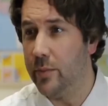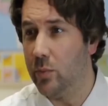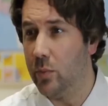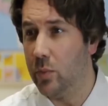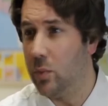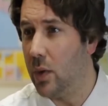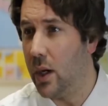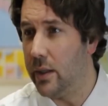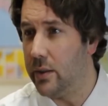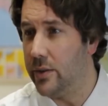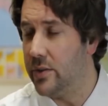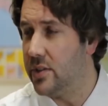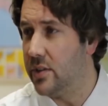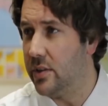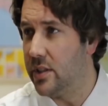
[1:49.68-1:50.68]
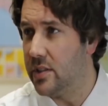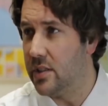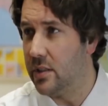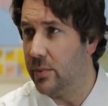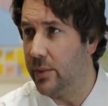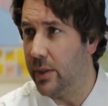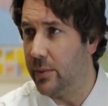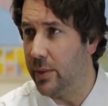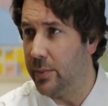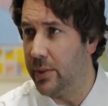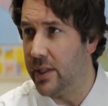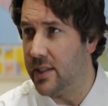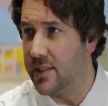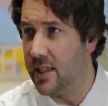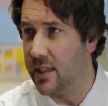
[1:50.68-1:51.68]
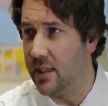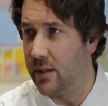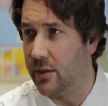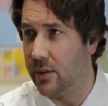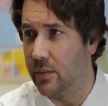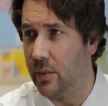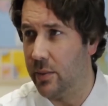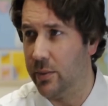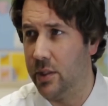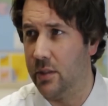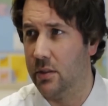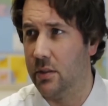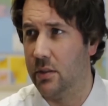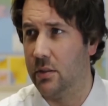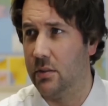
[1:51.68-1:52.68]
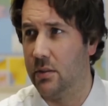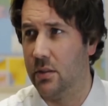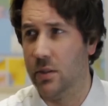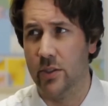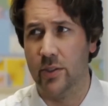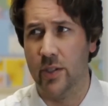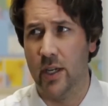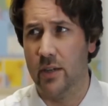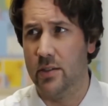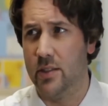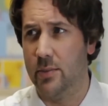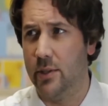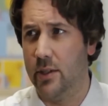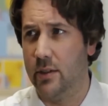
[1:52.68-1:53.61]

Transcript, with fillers: are you Why are you so concerned about my penis anyhow? I mean, are, are you gay or